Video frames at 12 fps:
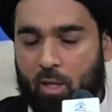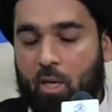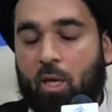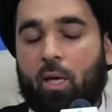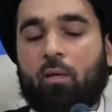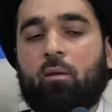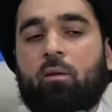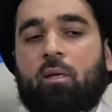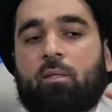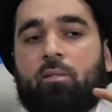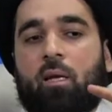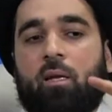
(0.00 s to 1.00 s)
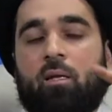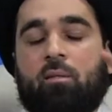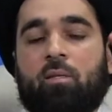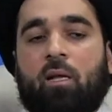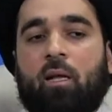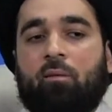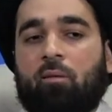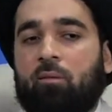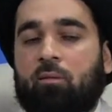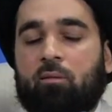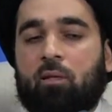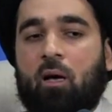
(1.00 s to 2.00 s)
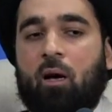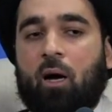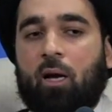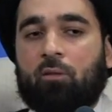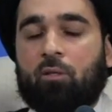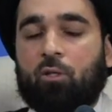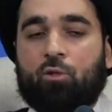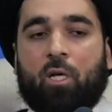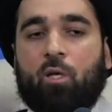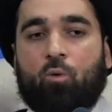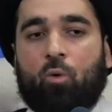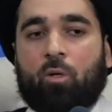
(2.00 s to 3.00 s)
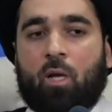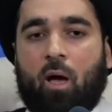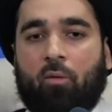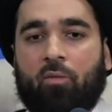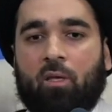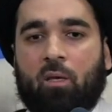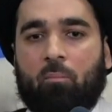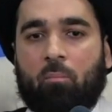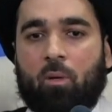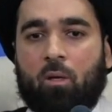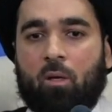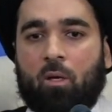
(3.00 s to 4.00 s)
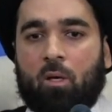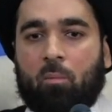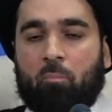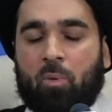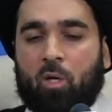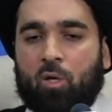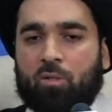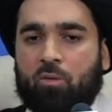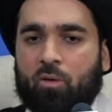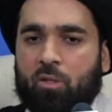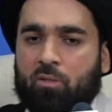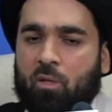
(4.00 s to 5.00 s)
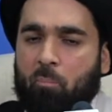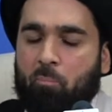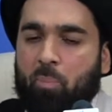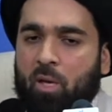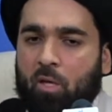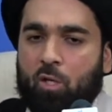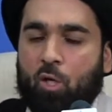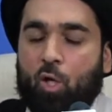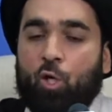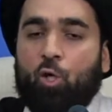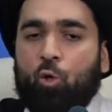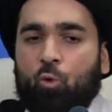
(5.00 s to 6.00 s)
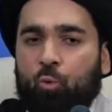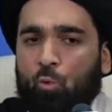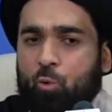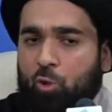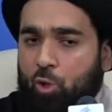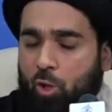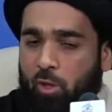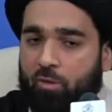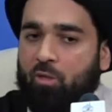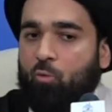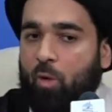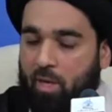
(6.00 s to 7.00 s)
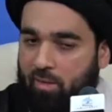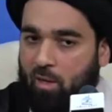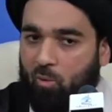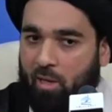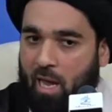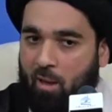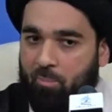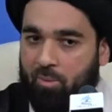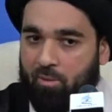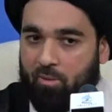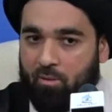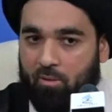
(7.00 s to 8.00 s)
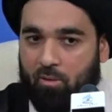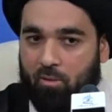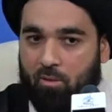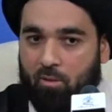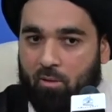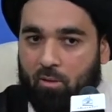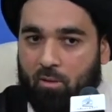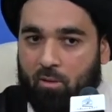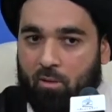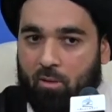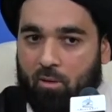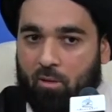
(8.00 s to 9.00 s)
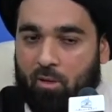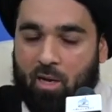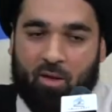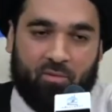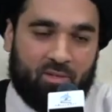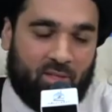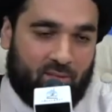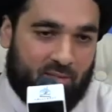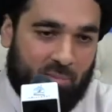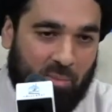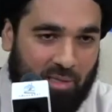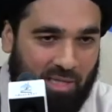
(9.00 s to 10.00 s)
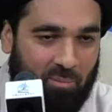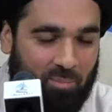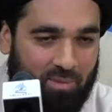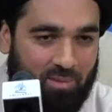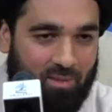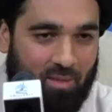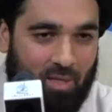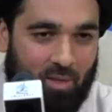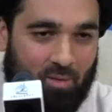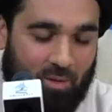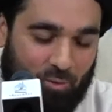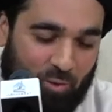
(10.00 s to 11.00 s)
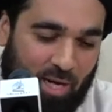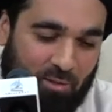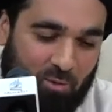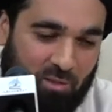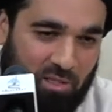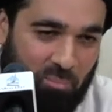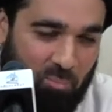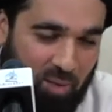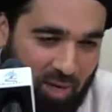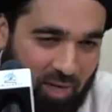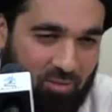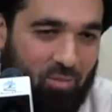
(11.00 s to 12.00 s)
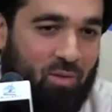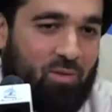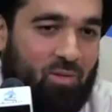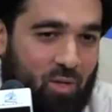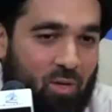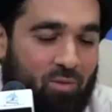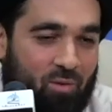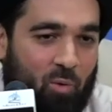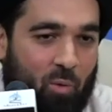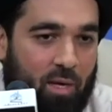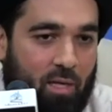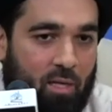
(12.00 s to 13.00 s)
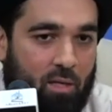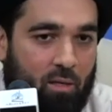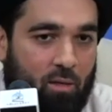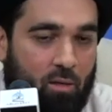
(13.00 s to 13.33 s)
inna zalzalat as-sa'ati shay'un azim. Because there is a big, huge earthquake that will happen. And I've seen some clips that try to depict this earthquake.